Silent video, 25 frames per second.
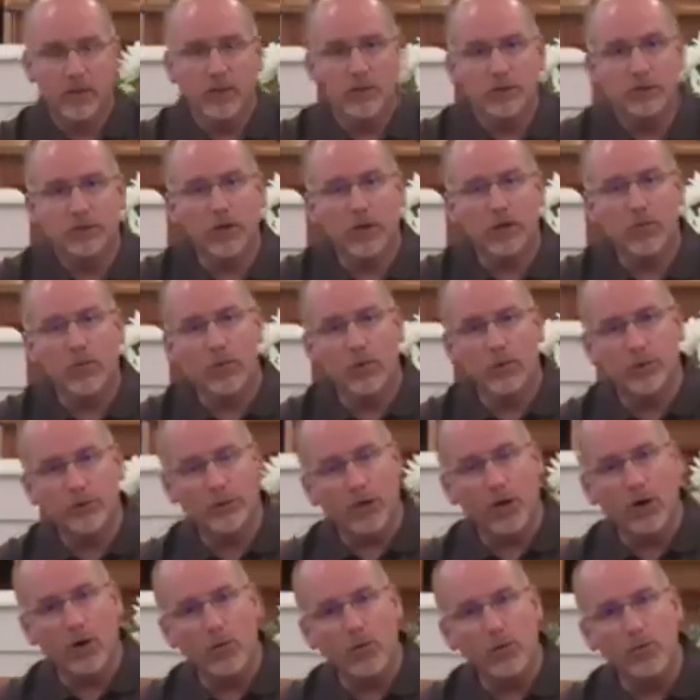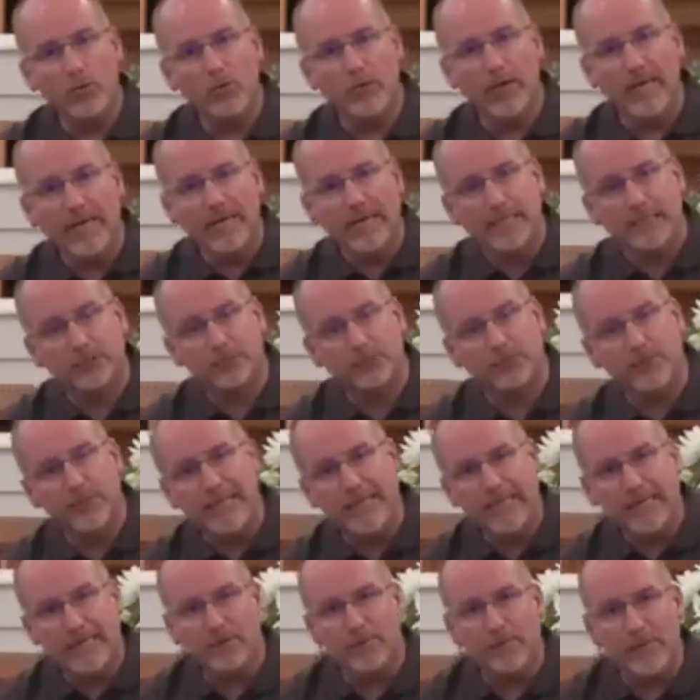So we're told, and it's
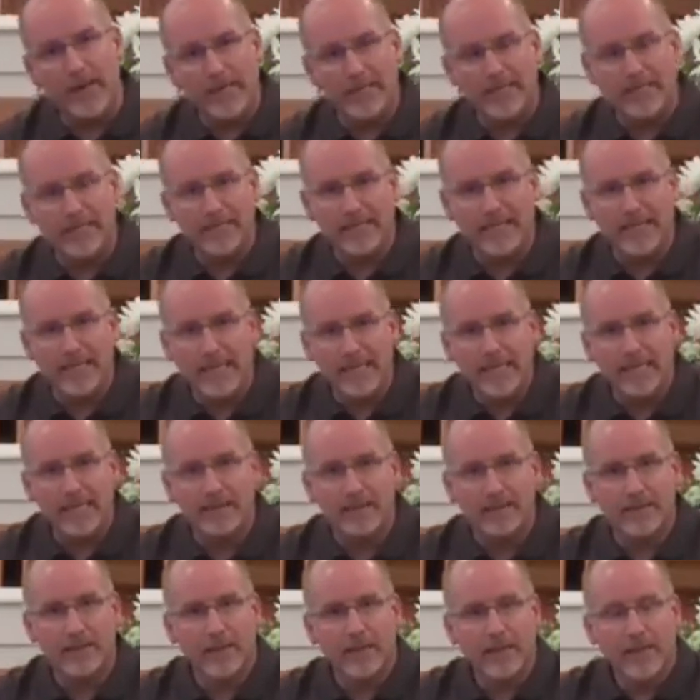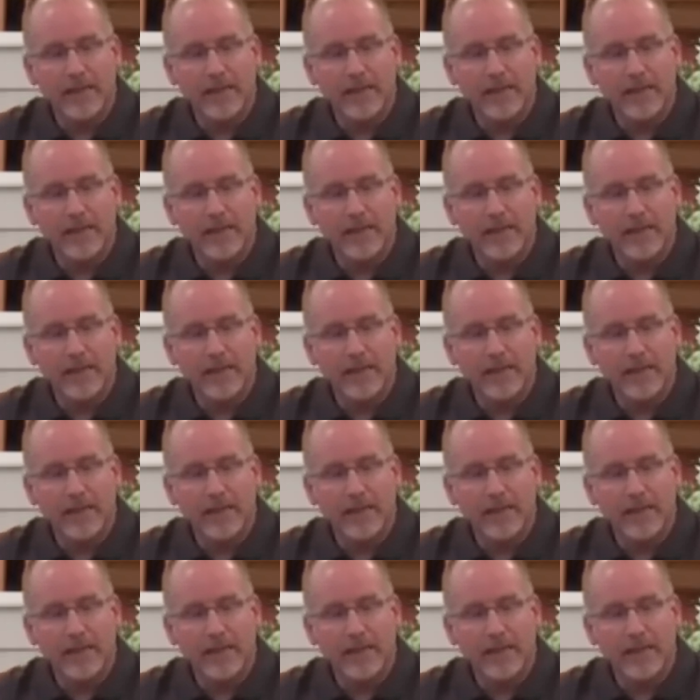reiterated again,